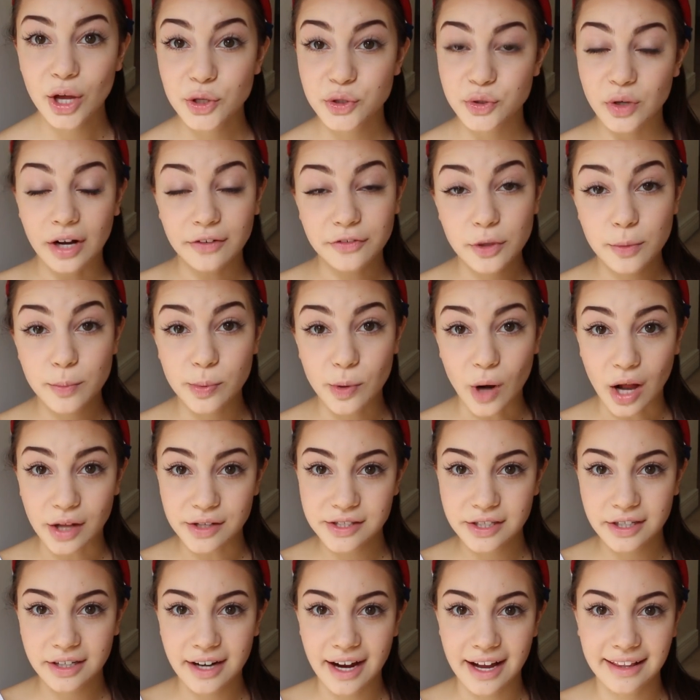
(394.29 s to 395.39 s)
So after
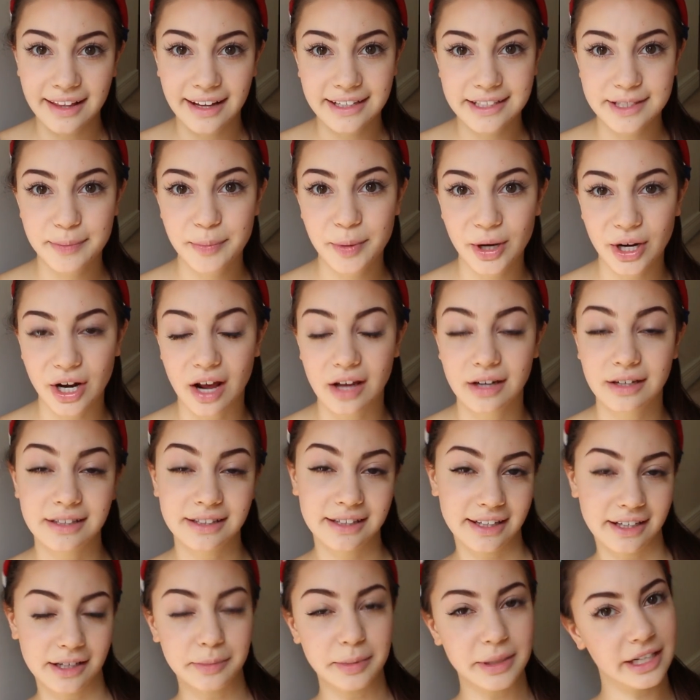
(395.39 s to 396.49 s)
bronzer, I like to put on a
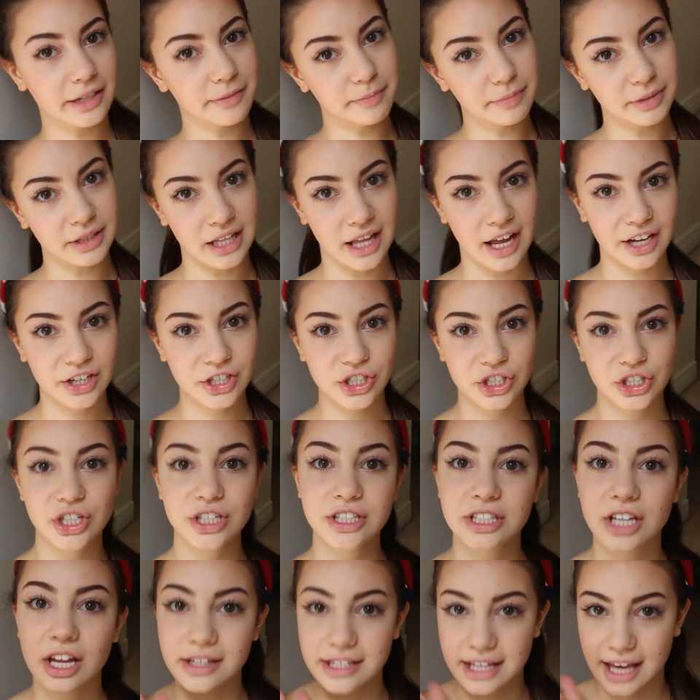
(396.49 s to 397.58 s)
little bit of blush
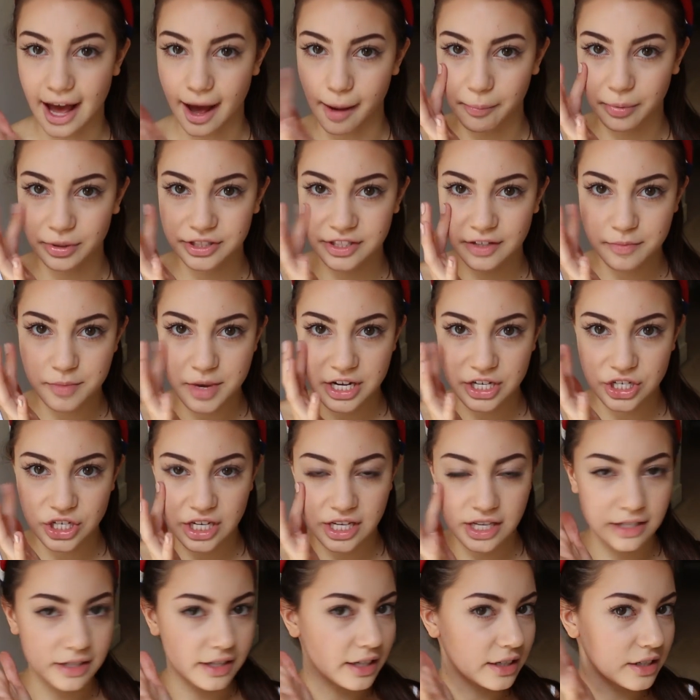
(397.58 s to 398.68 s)
just on the apples of my
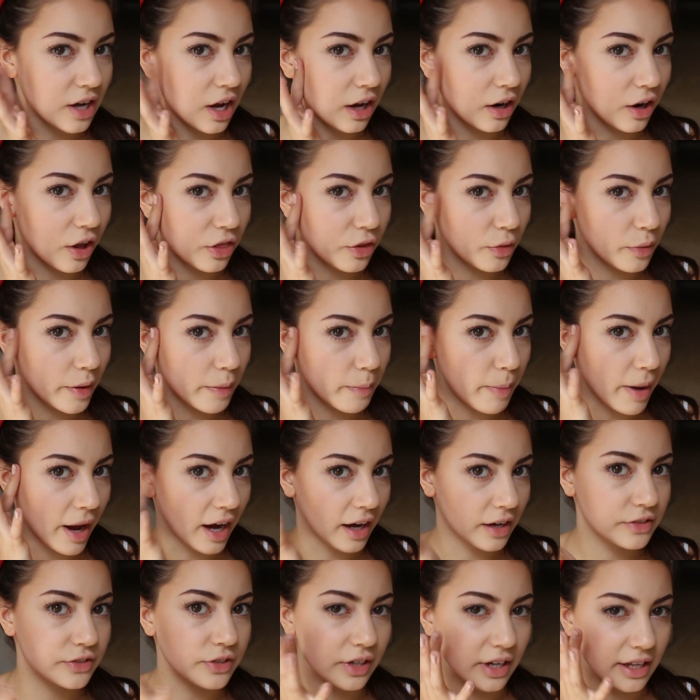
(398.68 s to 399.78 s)
cheeks, like not all the way
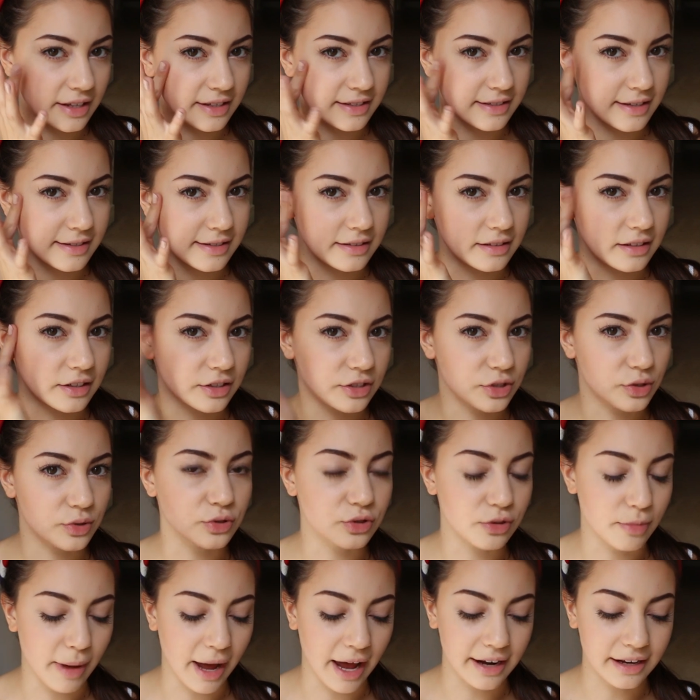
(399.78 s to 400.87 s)
back so that it doesn't look too
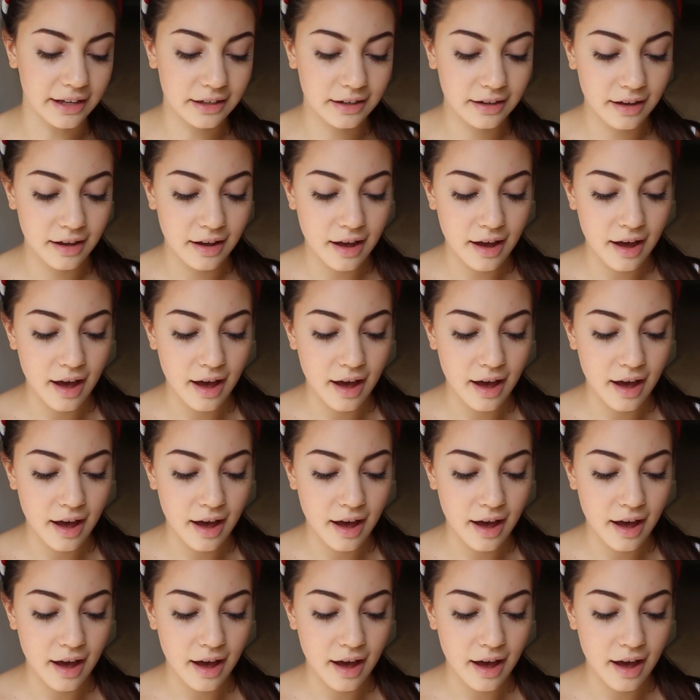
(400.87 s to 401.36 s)
dramatic.